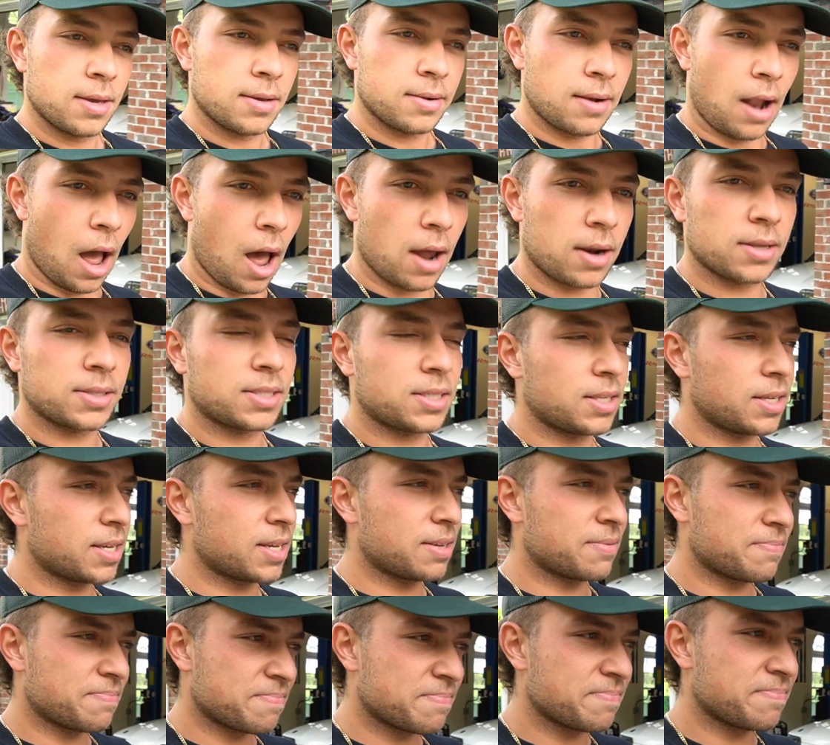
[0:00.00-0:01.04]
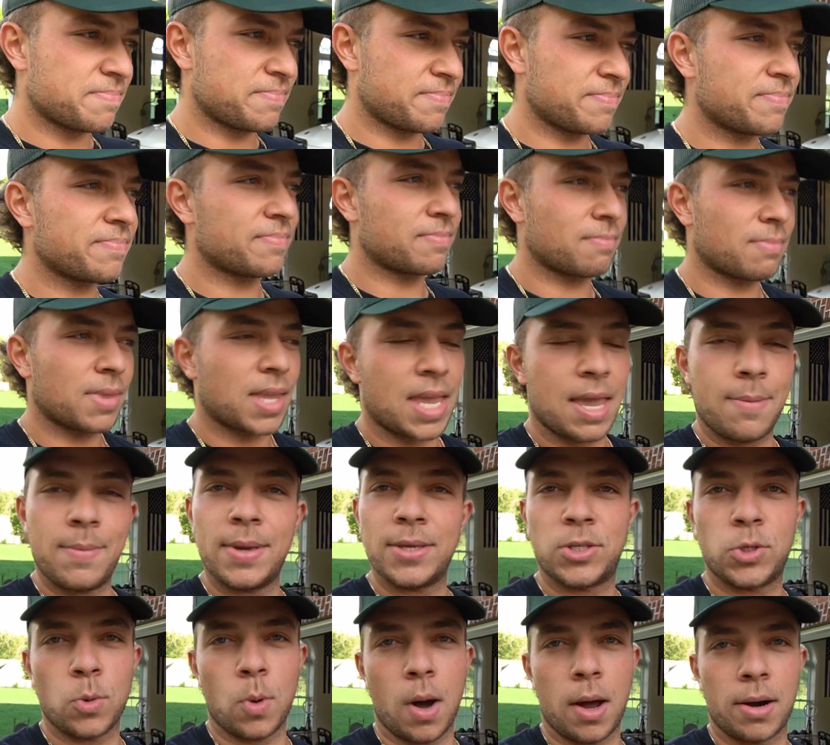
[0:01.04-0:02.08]
honestly, give
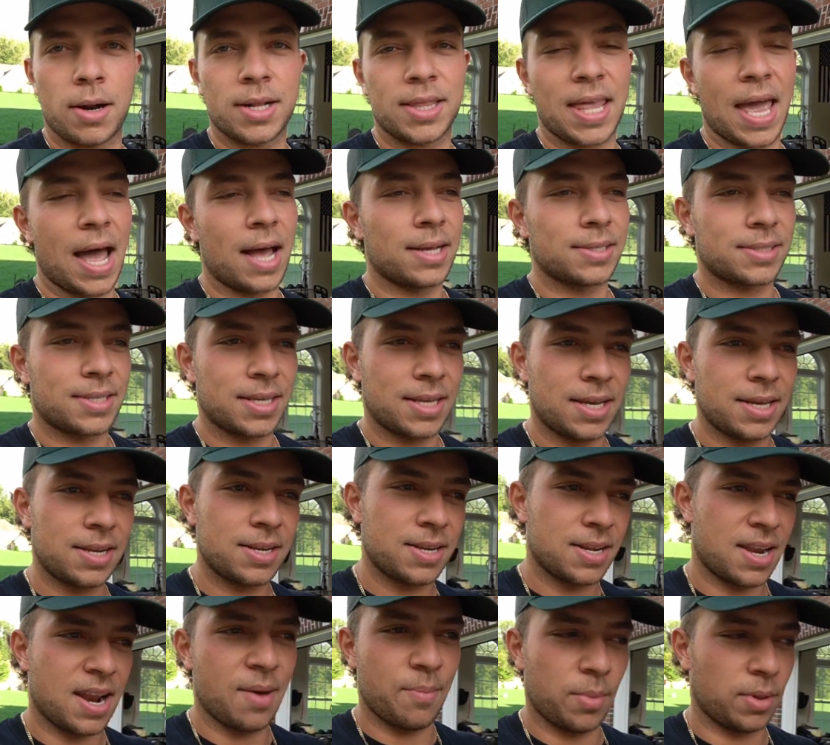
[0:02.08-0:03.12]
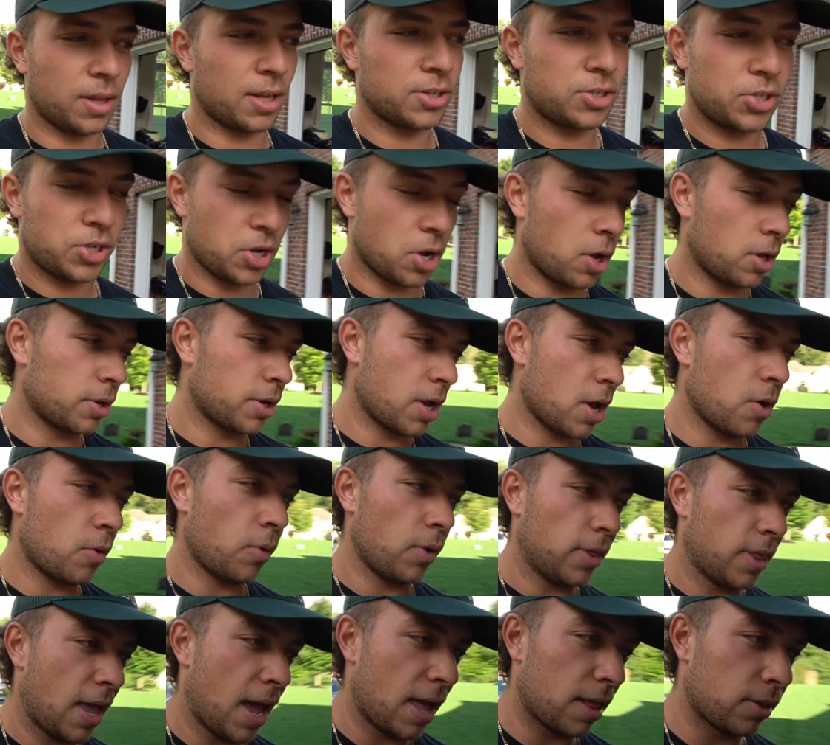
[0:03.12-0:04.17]
me to 100,000 and I'm gonna let you all know
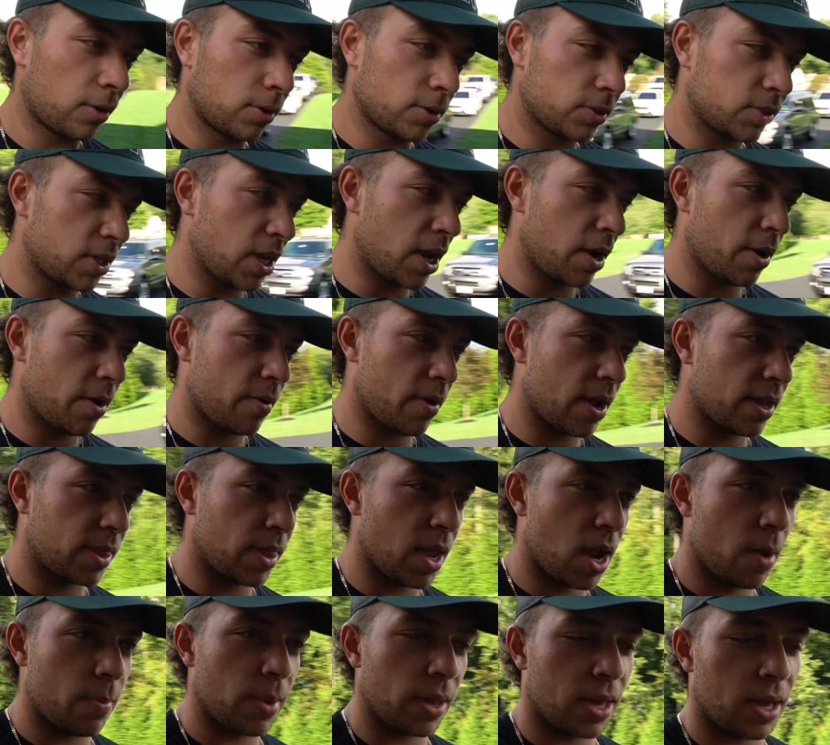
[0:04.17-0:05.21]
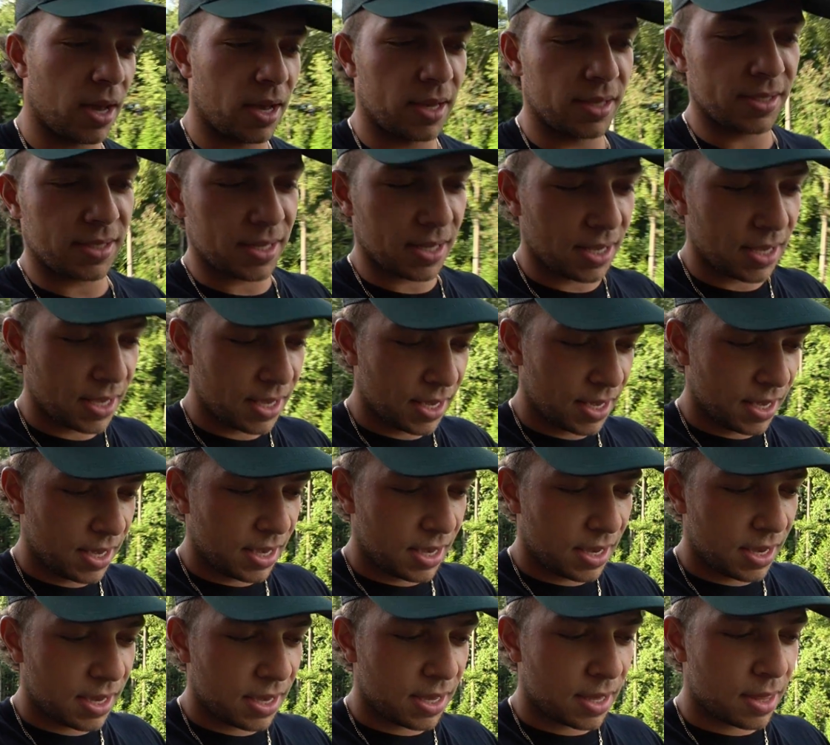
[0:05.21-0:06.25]
on that little secret right there, because
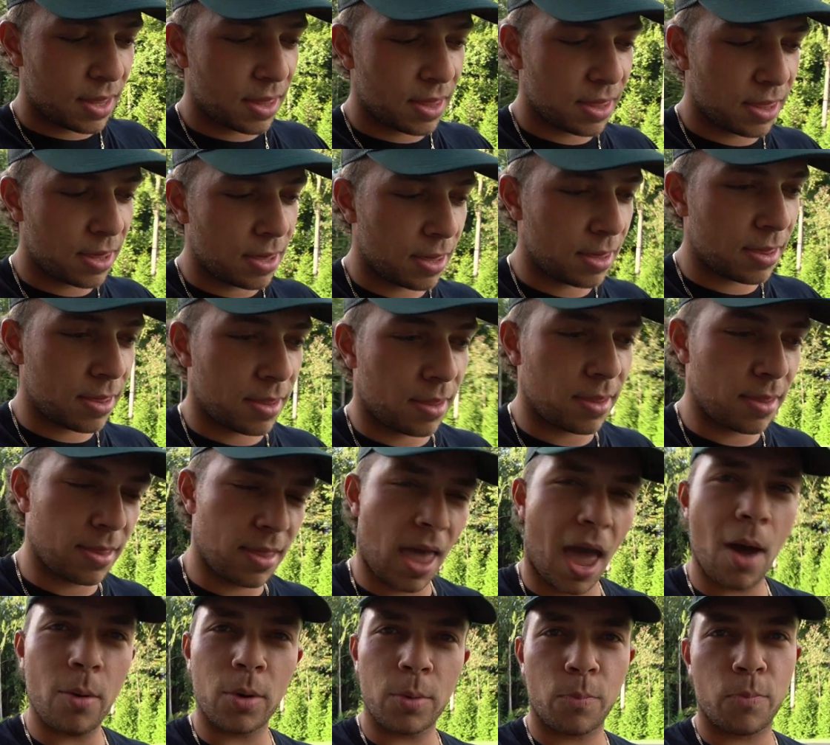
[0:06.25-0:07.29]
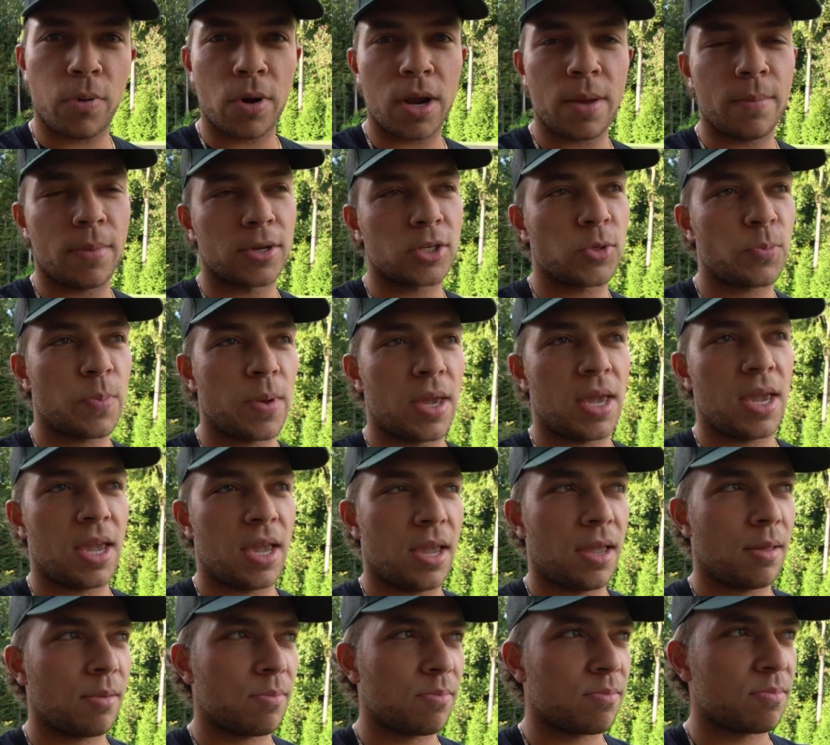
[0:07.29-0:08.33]
that would pretty much
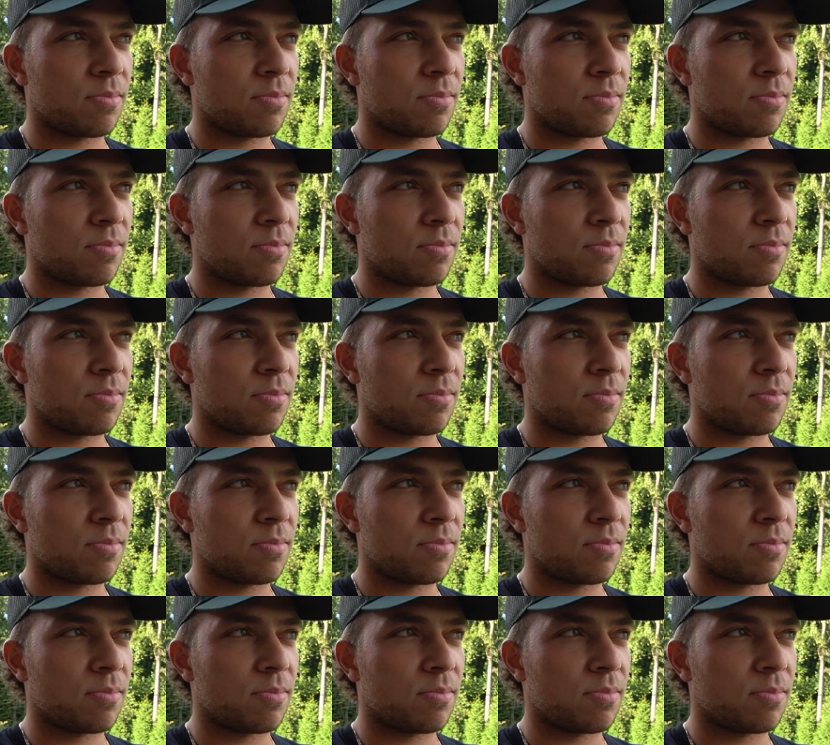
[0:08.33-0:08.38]
be